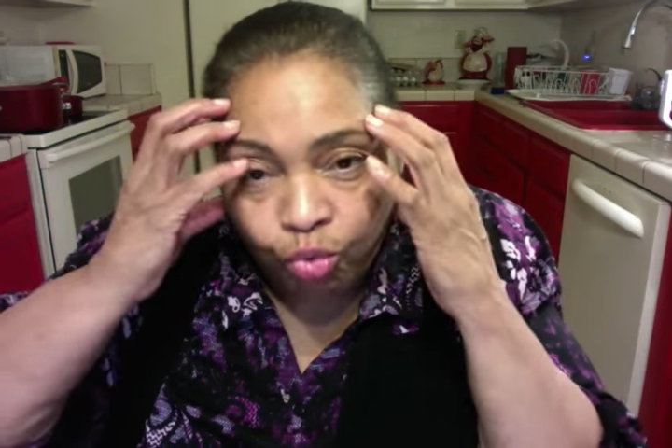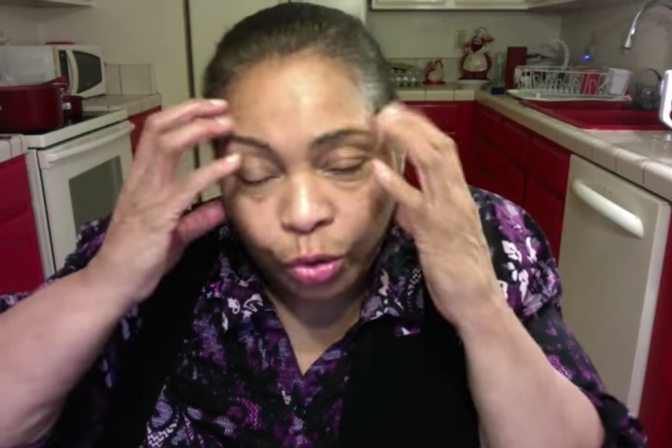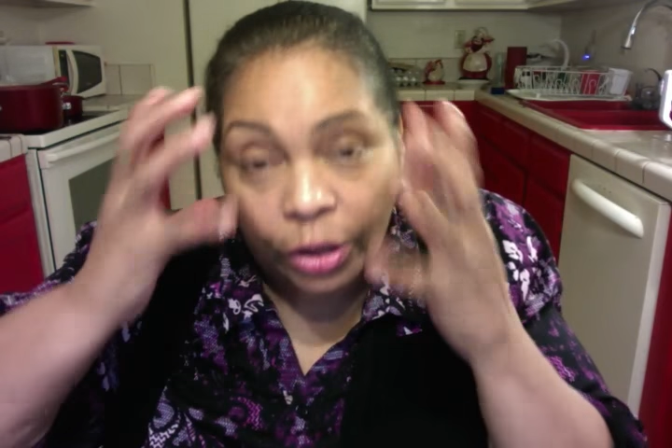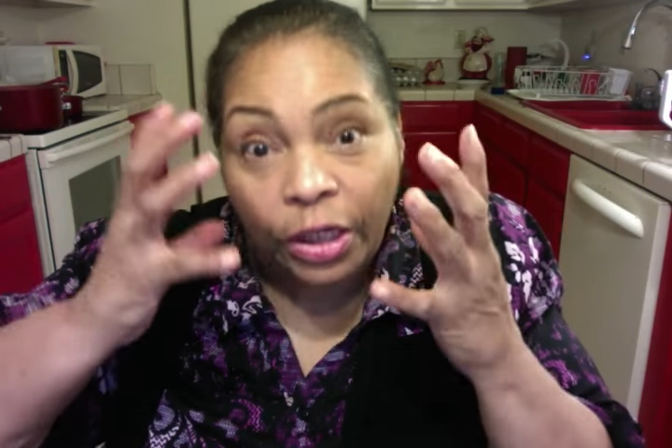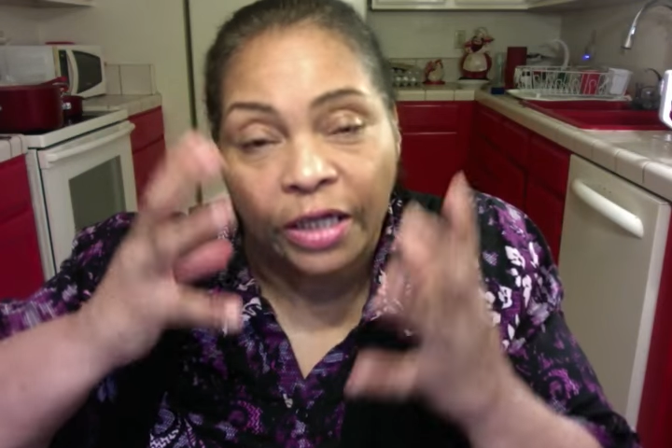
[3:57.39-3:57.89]

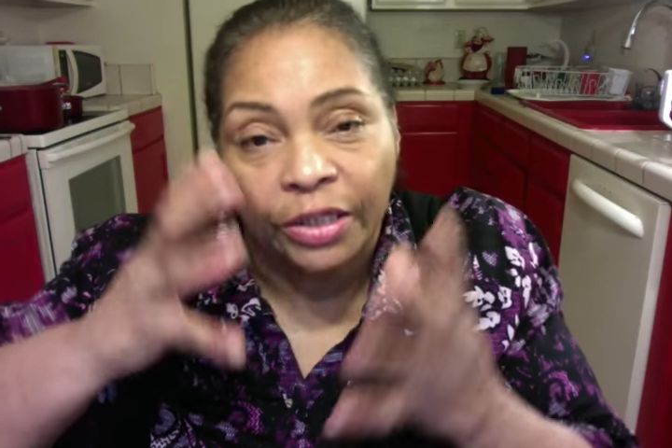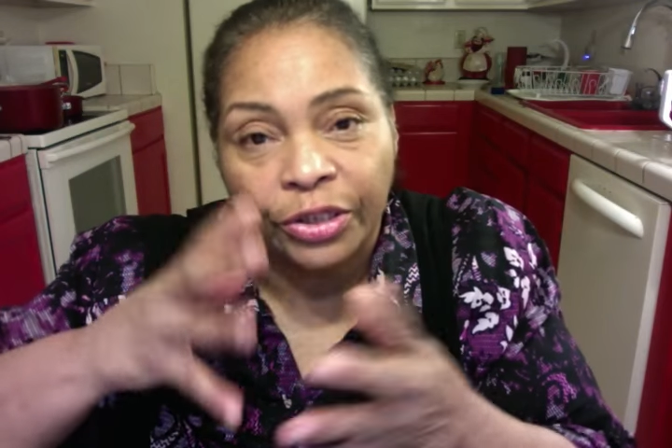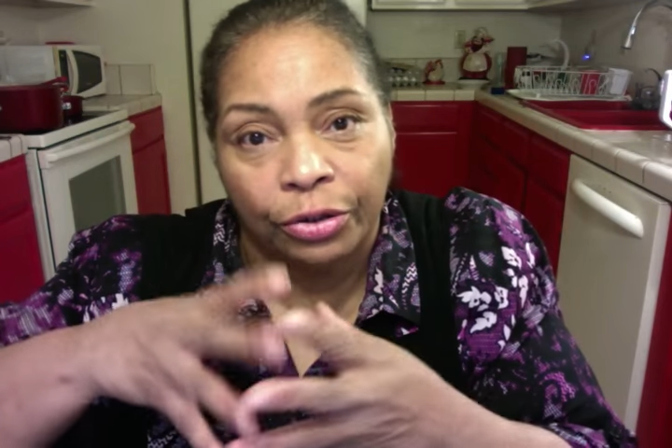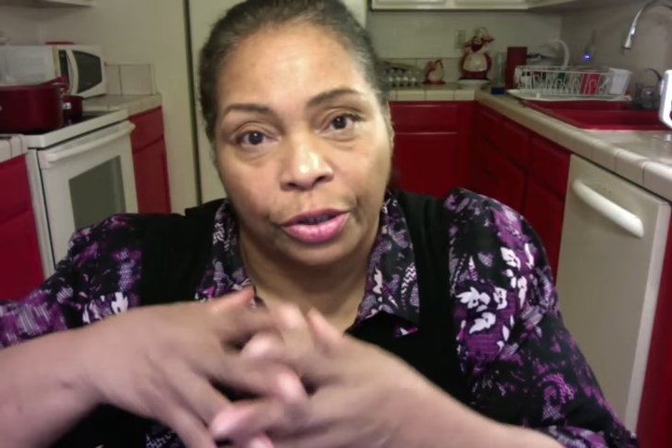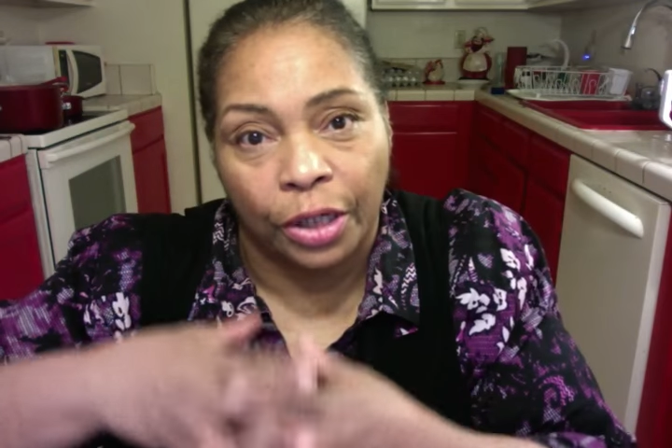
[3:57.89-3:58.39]
realize
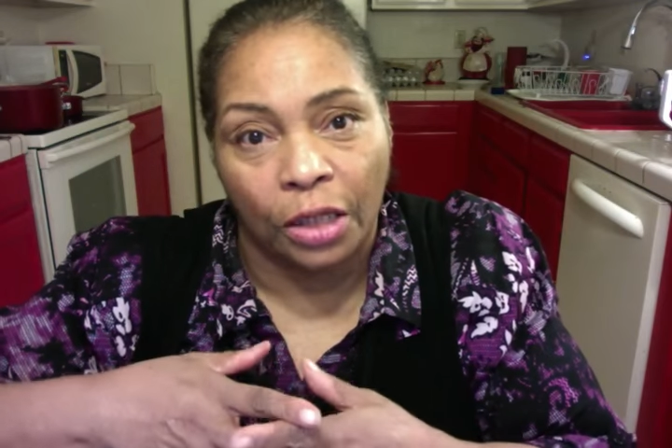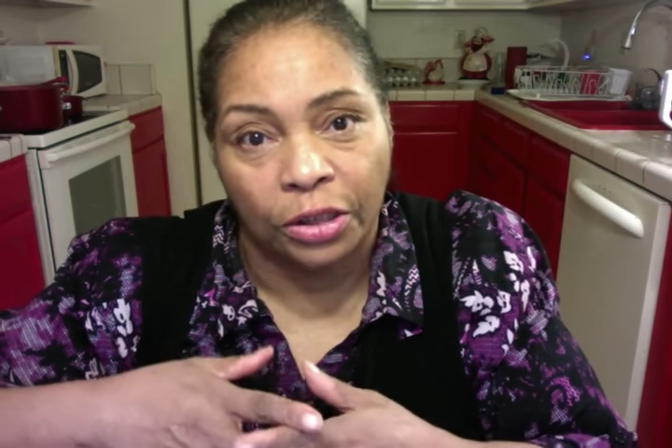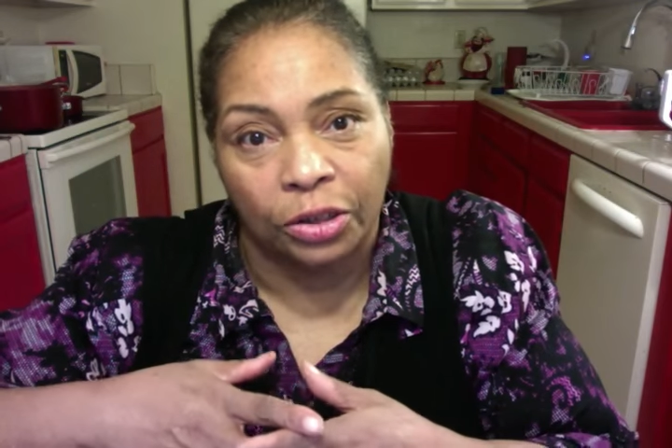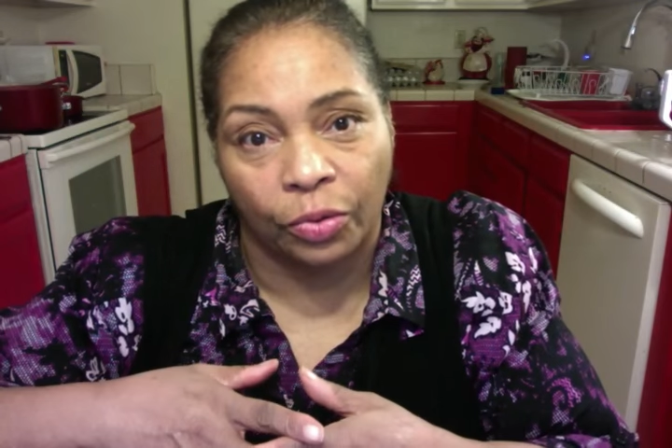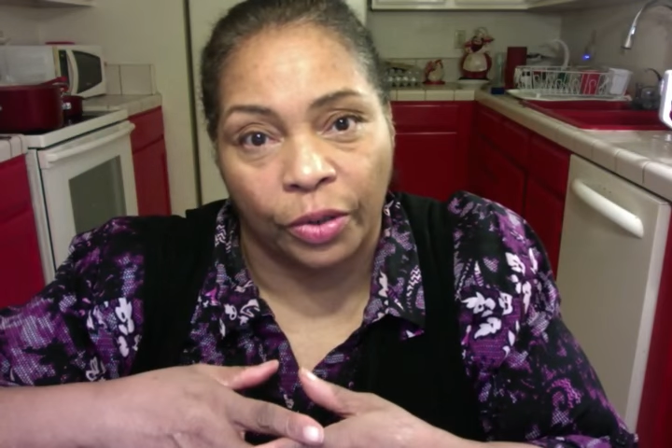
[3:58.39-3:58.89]
there are
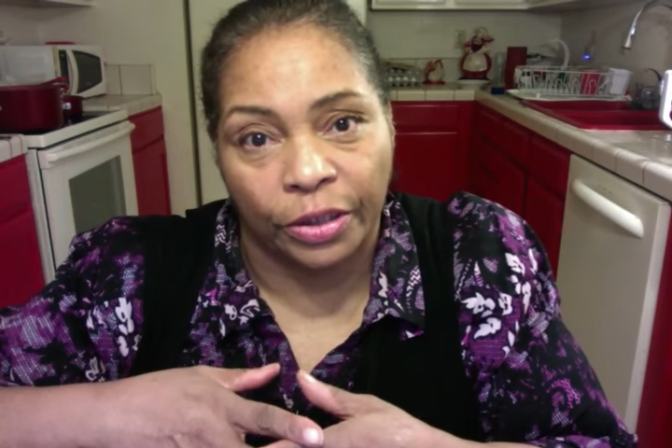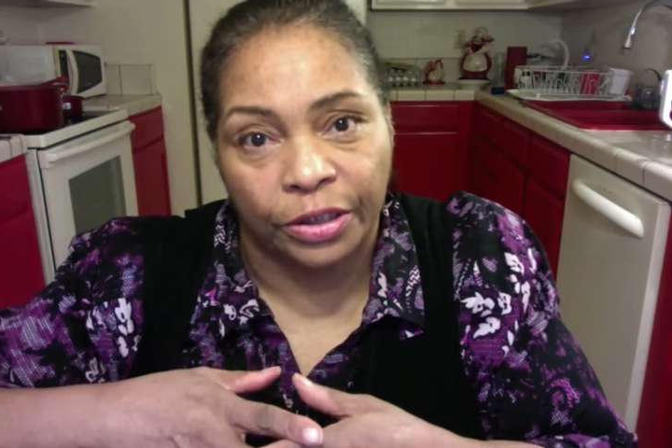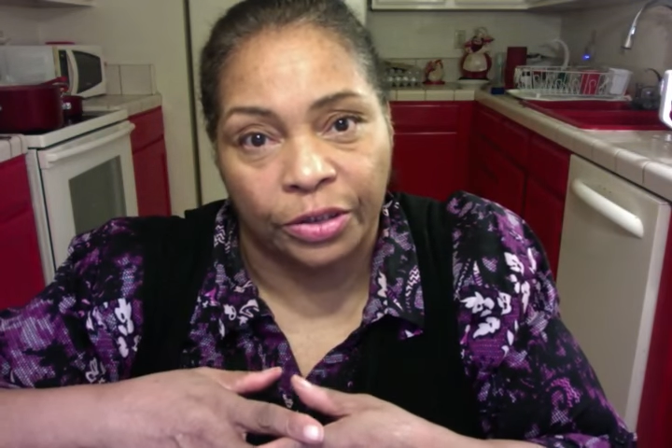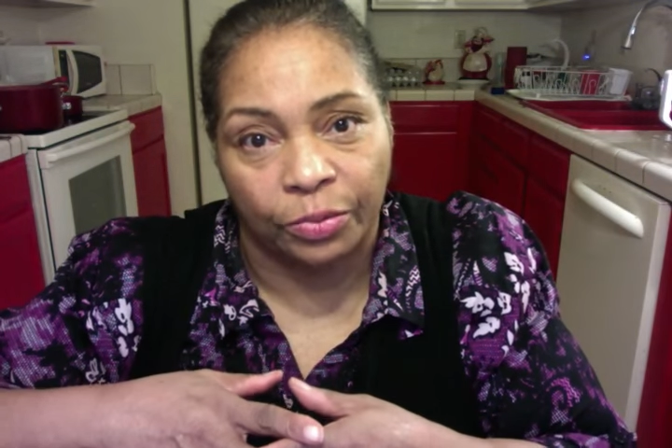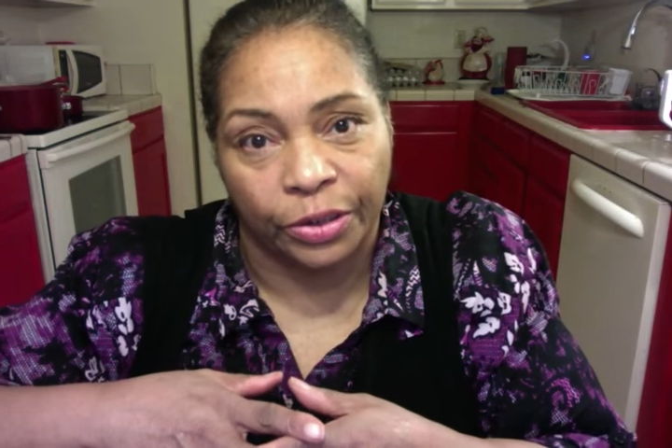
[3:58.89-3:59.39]

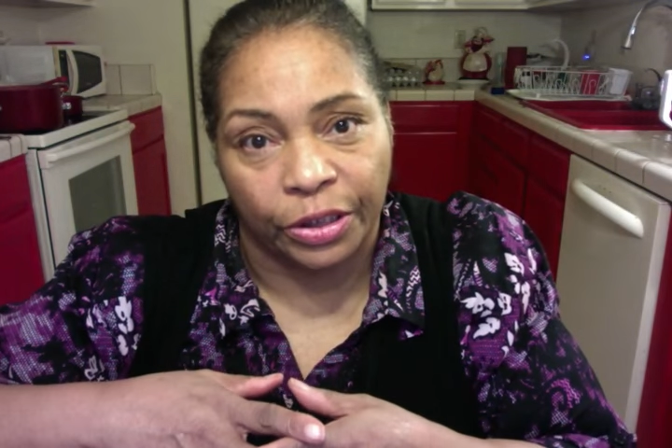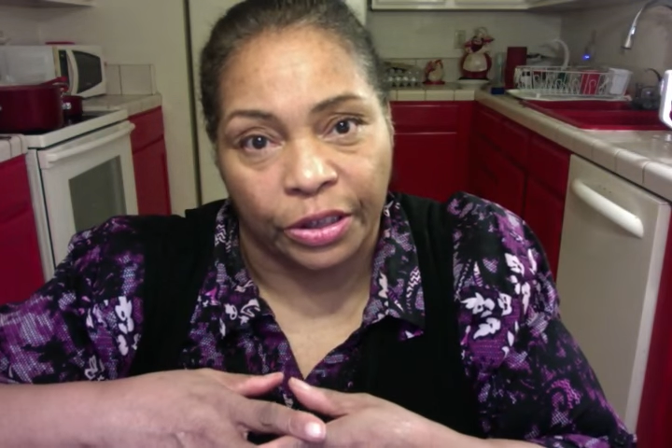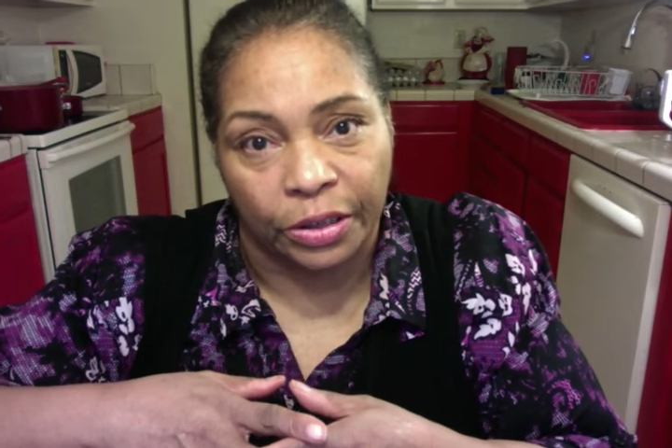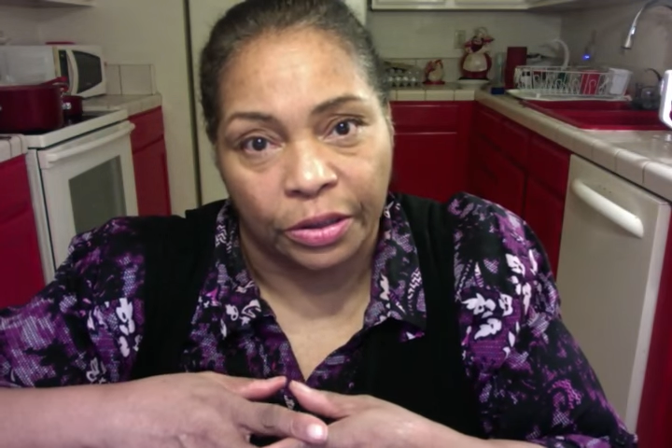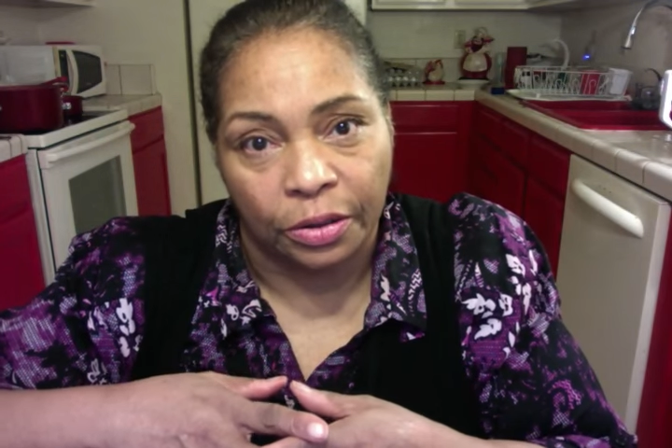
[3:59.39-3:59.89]
consequences with
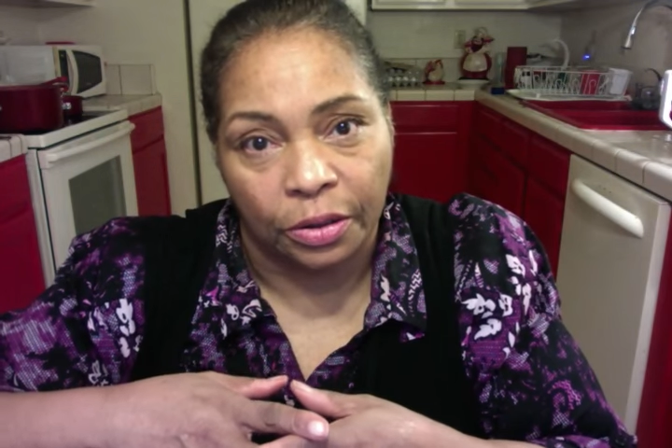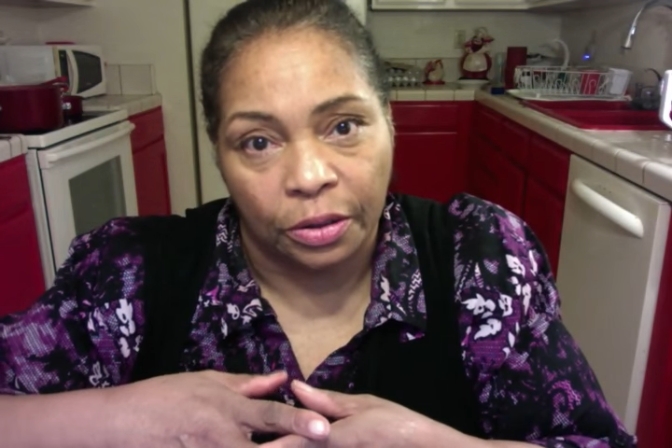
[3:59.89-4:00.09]
this.